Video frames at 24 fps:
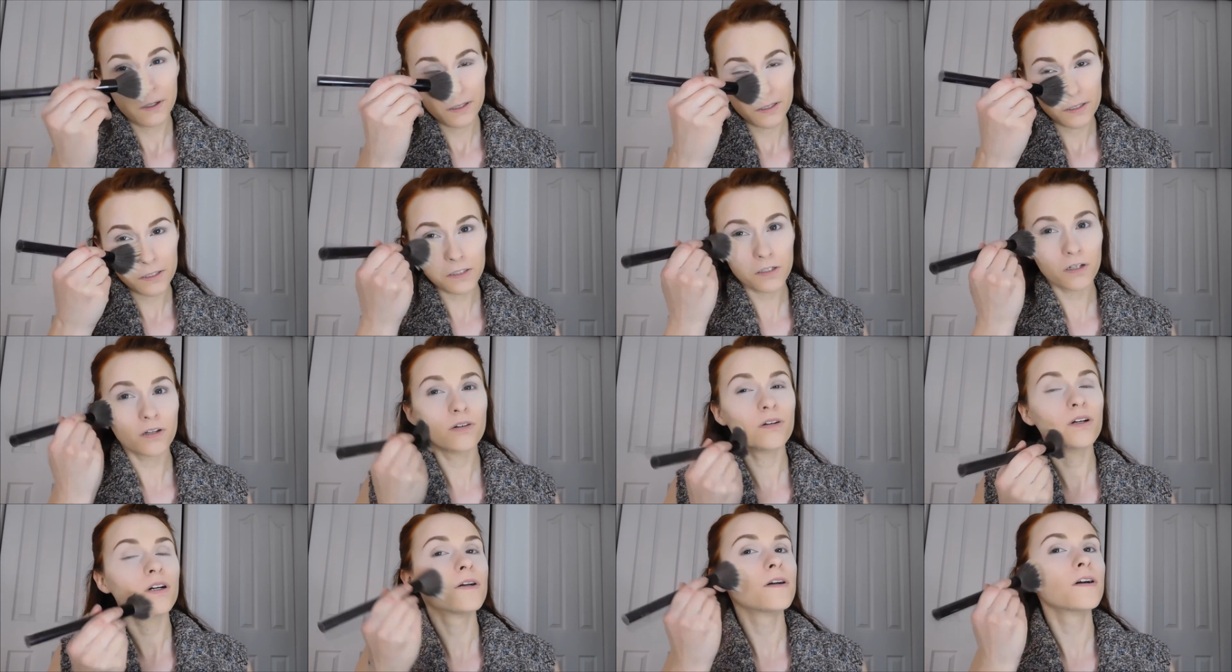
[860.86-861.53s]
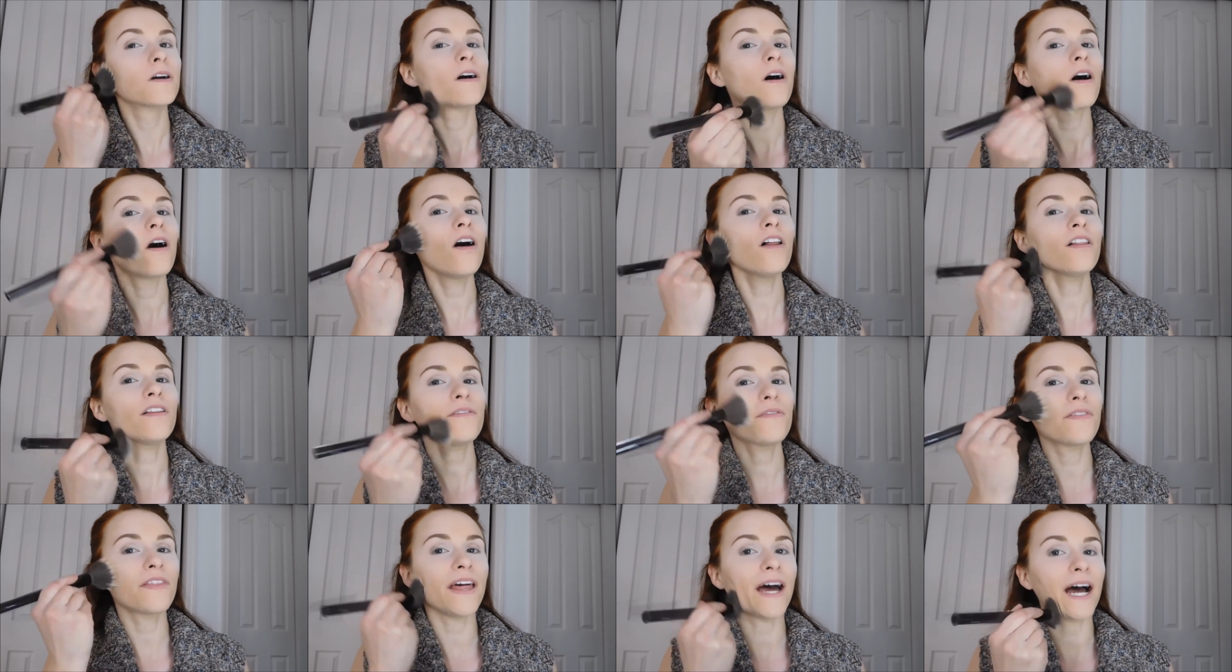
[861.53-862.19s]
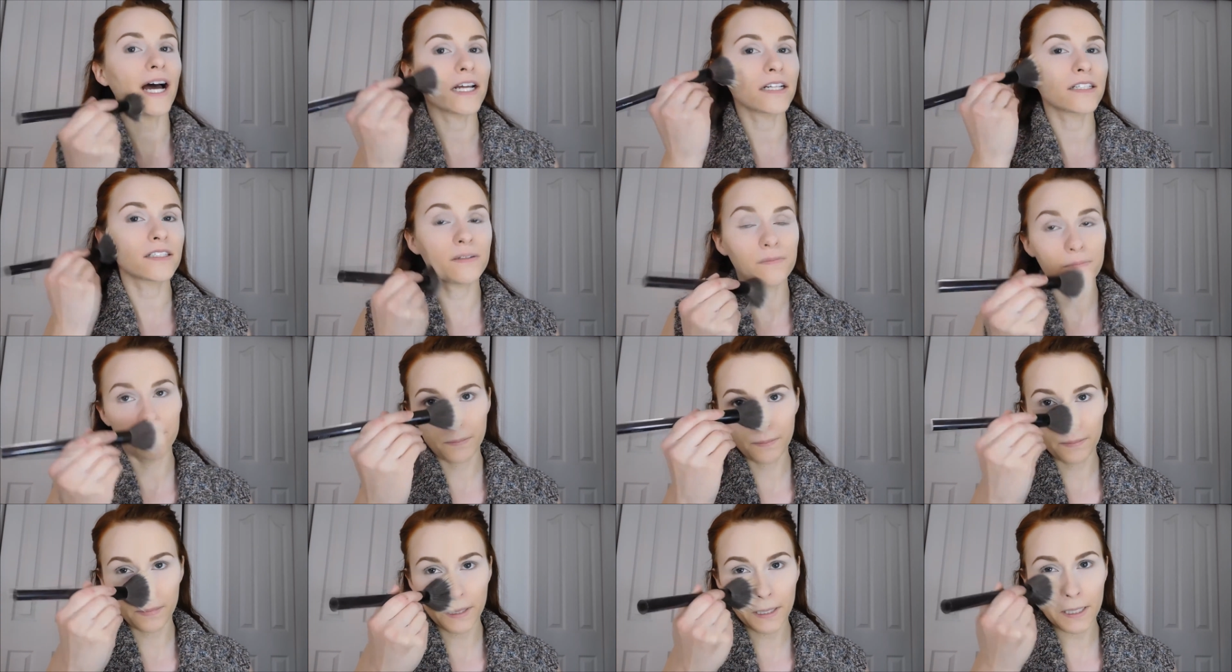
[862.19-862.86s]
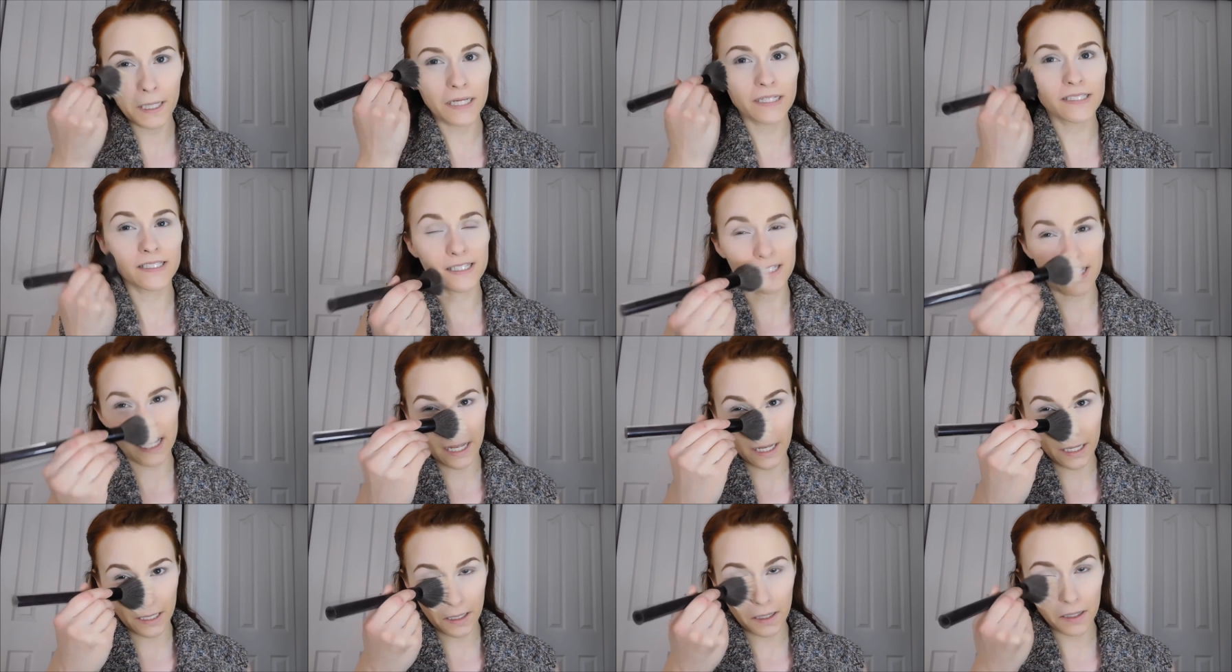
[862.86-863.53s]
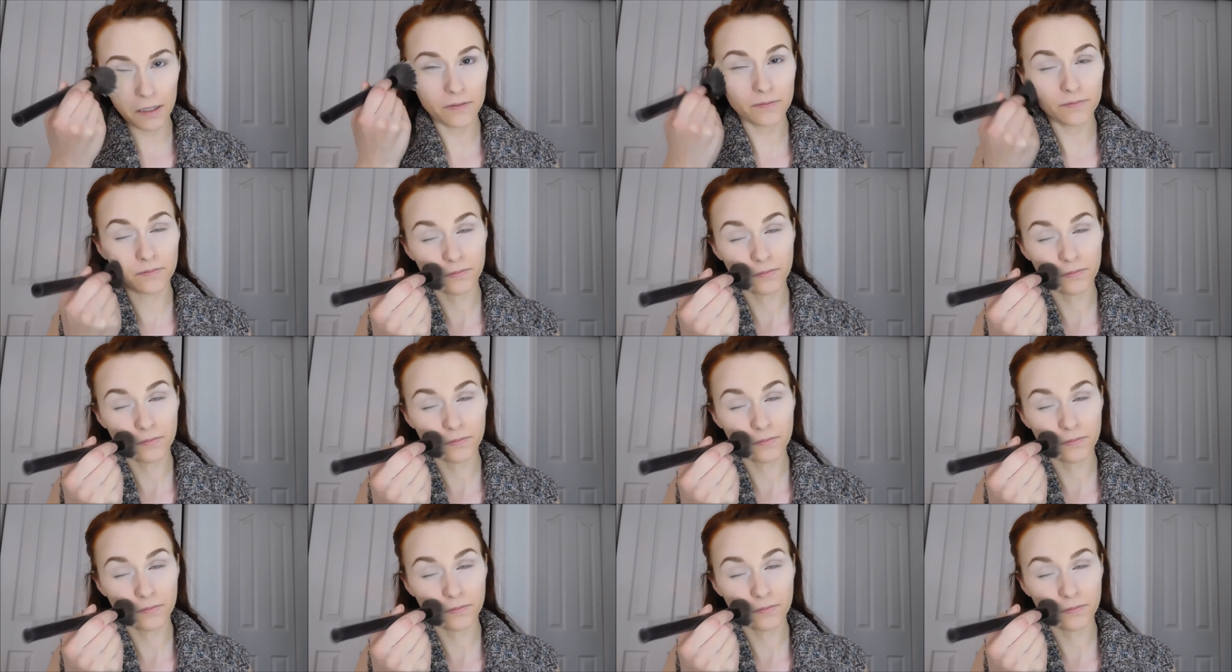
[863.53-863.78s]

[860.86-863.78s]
So, all of that being said,